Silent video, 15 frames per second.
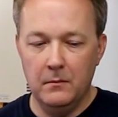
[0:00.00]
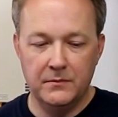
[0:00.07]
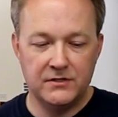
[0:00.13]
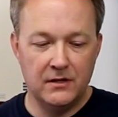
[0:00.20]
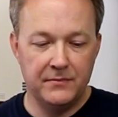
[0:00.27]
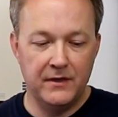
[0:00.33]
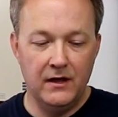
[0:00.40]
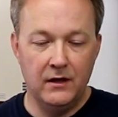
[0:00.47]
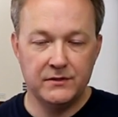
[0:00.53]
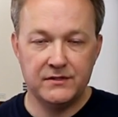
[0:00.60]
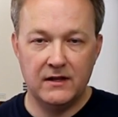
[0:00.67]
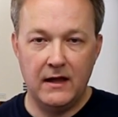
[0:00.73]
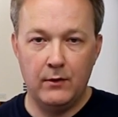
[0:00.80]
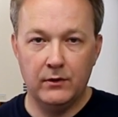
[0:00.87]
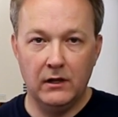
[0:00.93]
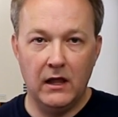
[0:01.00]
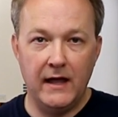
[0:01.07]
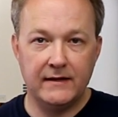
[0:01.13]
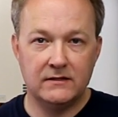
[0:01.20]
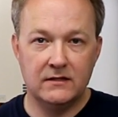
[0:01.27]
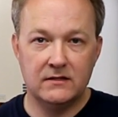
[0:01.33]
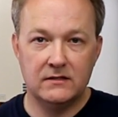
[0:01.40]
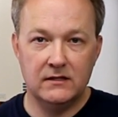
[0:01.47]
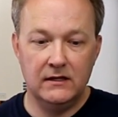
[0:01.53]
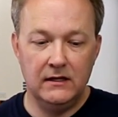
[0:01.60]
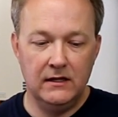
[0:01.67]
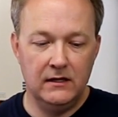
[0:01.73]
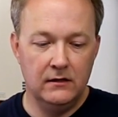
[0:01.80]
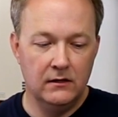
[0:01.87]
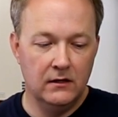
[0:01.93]
Something else that I would like to
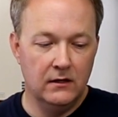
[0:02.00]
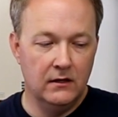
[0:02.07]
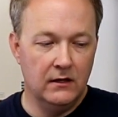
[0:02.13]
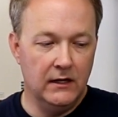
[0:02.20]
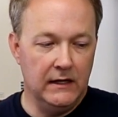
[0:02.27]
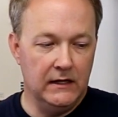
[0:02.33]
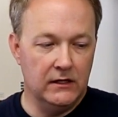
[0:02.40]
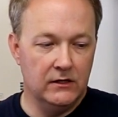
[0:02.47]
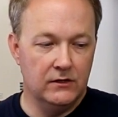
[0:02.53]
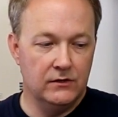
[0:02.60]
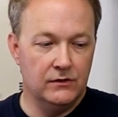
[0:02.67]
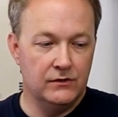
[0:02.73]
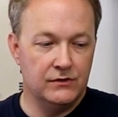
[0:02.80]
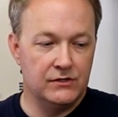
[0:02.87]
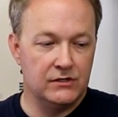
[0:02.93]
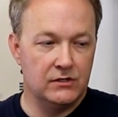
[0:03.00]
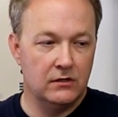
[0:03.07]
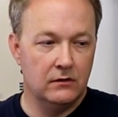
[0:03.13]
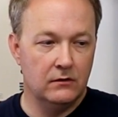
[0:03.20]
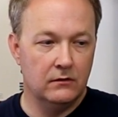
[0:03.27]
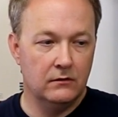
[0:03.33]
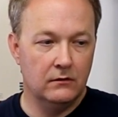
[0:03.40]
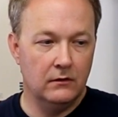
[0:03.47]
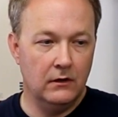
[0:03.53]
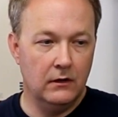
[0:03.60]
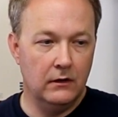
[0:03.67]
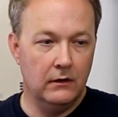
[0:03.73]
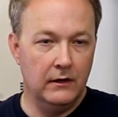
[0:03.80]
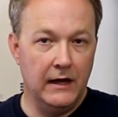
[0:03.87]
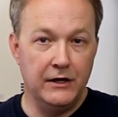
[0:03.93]
see is,
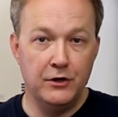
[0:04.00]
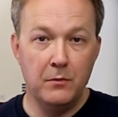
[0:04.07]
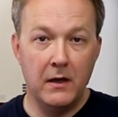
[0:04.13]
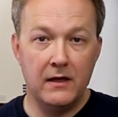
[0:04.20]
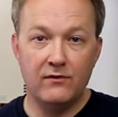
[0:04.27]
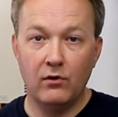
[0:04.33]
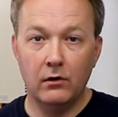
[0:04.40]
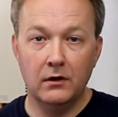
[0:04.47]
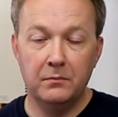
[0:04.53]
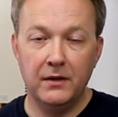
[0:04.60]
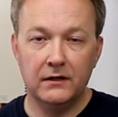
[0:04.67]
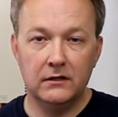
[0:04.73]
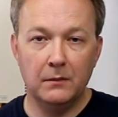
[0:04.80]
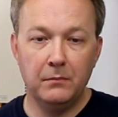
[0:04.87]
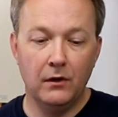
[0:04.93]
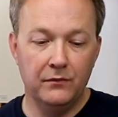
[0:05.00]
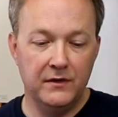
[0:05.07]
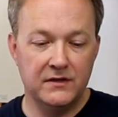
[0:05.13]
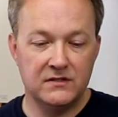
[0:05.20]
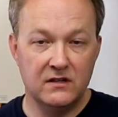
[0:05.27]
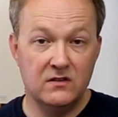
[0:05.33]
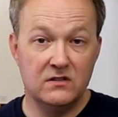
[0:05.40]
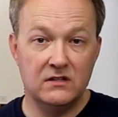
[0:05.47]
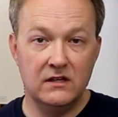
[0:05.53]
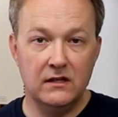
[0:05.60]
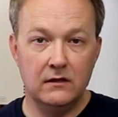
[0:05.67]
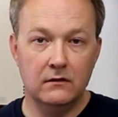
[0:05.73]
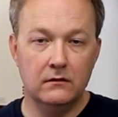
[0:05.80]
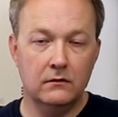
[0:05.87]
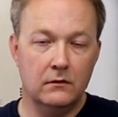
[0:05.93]
and you may have already picked up on this in
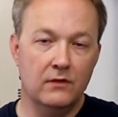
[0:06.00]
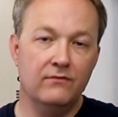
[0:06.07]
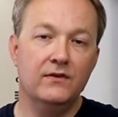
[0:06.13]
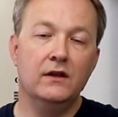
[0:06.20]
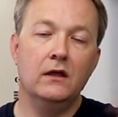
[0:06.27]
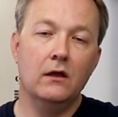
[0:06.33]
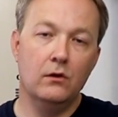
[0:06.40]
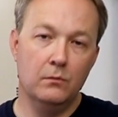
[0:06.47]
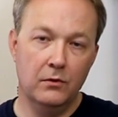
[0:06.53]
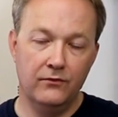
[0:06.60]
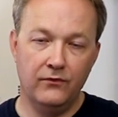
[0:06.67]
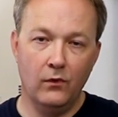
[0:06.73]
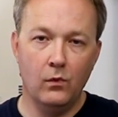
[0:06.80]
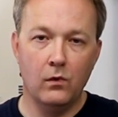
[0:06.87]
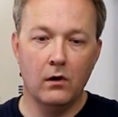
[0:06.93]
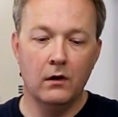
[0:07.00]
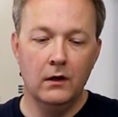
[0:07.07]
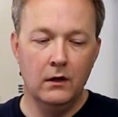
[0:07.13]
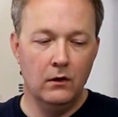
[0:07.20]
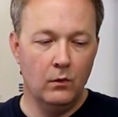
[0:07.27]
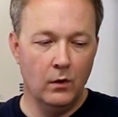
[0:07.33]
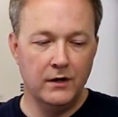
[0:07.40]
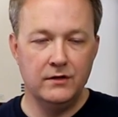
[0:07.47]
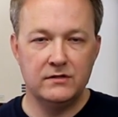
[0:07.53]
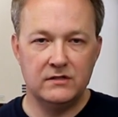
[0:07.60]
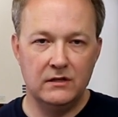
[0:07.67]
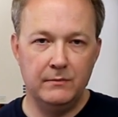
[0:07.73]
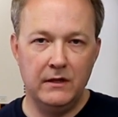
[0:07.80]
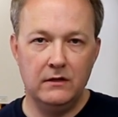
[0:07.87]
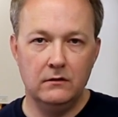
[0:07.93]
seeing the video before where you
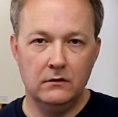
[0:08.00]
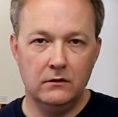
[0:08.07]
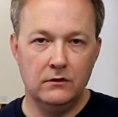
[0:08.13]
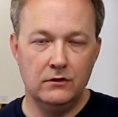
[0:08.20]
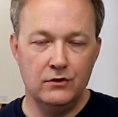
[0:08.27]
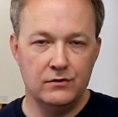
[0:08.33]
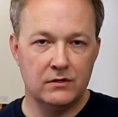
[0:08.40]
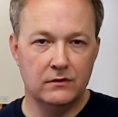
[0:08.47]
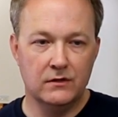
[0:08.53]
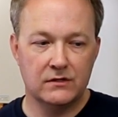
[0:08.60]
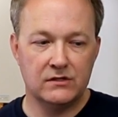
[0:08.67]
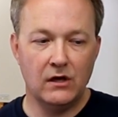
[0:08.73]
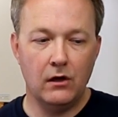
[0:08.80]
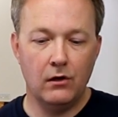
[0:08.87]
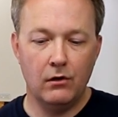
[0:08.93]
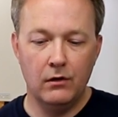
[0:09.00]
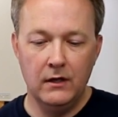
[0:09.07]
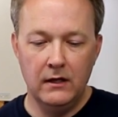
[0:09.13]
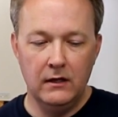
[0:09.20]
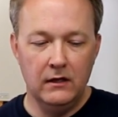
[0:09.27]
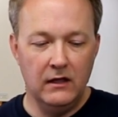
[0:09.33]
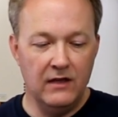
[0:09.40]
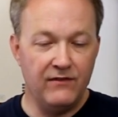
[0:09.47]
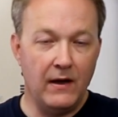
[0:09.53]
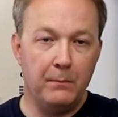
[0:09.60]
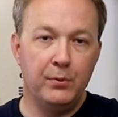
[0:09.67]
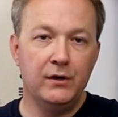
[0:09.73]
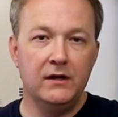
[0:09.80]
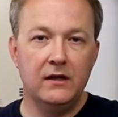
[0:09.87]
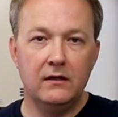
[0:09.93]
see me using the saw. If I
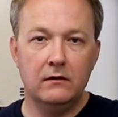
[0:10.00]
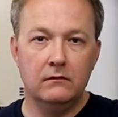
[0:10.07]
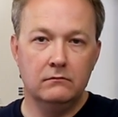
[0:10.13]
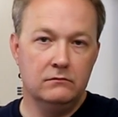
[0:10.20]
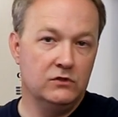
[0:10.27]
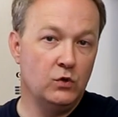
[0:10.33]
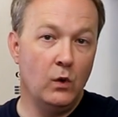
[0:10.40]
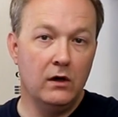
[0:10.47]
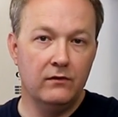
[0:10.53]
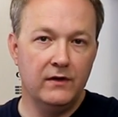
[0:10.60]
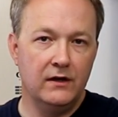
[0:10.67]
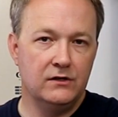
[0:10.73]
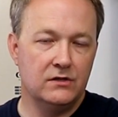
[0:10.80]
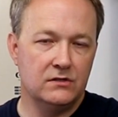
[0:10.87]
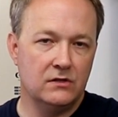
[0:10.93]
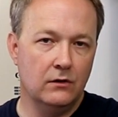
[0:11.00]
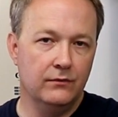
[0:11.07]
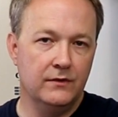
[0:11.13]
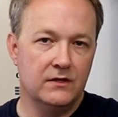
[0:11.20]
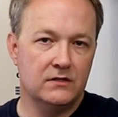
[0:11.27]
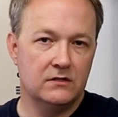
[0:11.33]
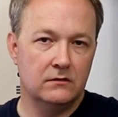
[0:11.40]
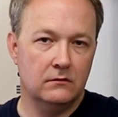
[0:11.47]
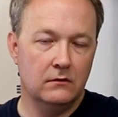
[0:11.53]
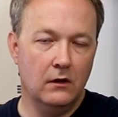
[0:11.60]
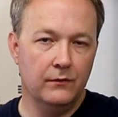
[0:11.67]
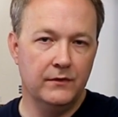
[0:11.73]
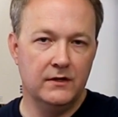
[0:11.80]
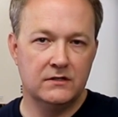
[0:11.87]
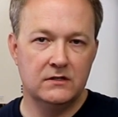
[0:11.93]
put in 12 inches on
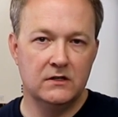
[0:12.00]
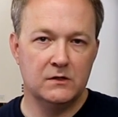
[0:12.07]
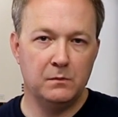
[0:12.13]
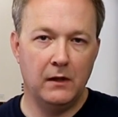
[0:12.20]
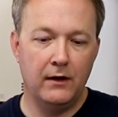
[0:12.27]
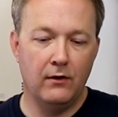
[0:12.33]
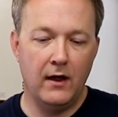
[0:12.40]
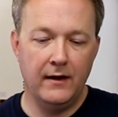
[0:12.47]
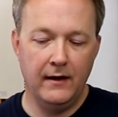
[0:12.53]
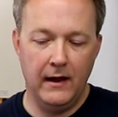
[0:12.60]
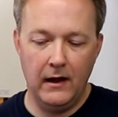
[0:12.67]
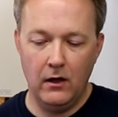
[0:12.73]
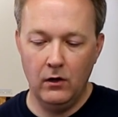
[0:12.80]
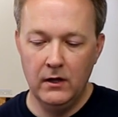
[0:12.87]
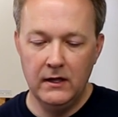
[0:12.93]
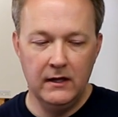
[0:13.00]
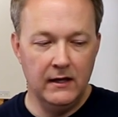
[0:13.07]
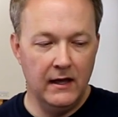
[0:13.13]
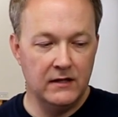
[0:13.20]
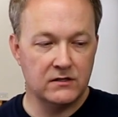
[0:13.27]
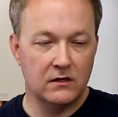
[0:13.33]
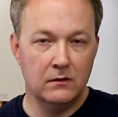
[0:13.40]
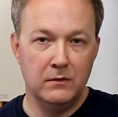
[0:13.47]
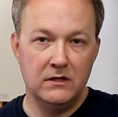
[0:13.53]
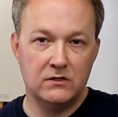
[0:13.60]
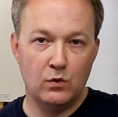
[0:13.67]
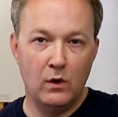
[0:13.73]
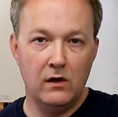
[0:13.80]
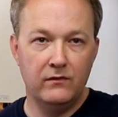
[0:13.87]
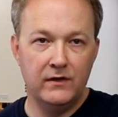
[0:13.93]
this display right now, it's going to be
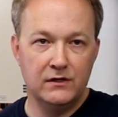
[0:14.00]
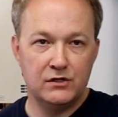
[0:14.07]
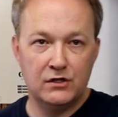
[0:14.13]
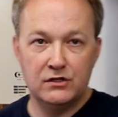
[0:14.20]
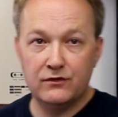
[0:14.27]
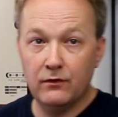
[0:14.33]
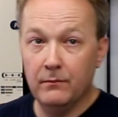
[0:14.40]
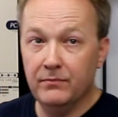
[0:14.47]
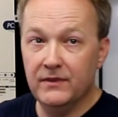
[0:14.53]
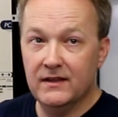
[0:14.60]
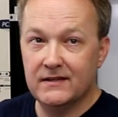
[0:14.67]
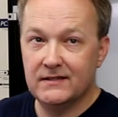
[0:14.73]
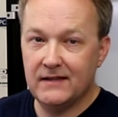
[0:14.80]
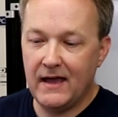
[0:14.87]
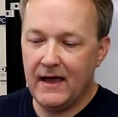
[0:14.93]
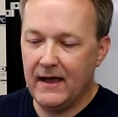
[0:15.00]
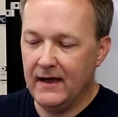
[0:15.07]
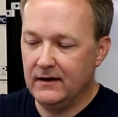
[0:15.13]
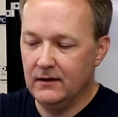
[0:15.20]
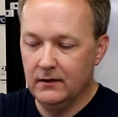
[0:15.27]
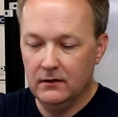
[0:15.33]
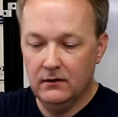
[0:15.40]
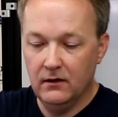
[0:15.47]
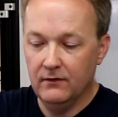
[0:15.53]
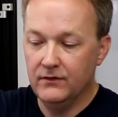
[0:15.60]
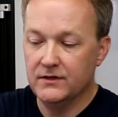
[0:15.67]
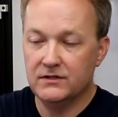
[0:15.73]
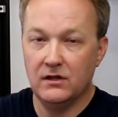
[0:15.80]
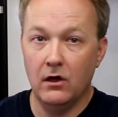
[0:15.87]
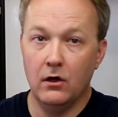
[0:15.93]
12 inches from this side of
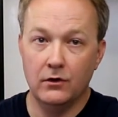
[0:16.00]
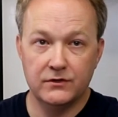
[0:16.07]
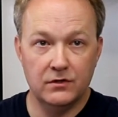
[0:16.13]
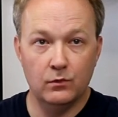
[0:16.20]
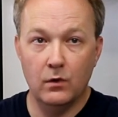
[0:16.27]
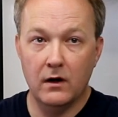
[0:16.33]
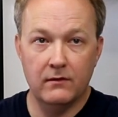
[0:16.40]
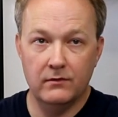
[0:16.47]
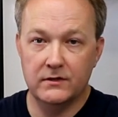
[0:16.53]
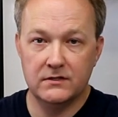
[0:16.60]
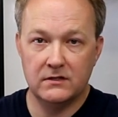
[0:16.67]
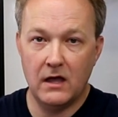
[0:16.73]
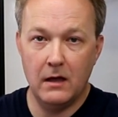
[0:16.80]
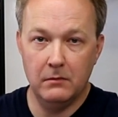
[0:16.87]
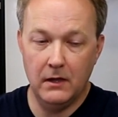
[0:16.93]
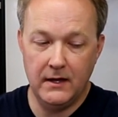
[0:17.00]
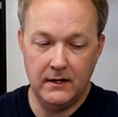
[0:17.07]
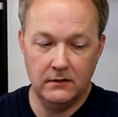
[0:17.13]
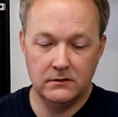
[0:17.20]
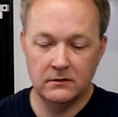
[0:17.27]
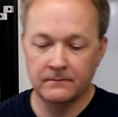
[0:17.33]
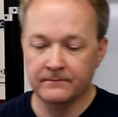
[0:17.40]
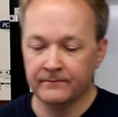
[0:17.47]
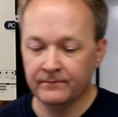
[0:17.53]
the saw to wherever the stop lands.